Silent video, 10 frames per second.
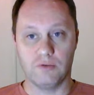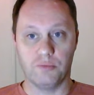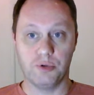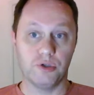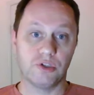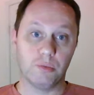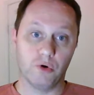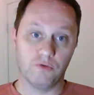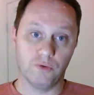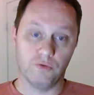of producing
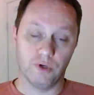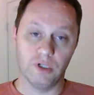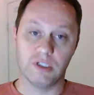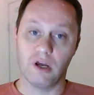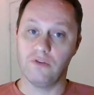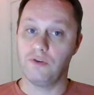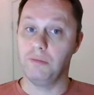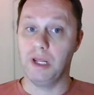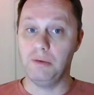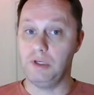more food for yourself
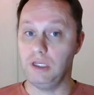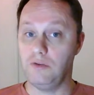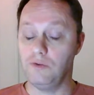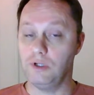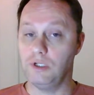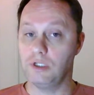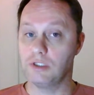and maybe even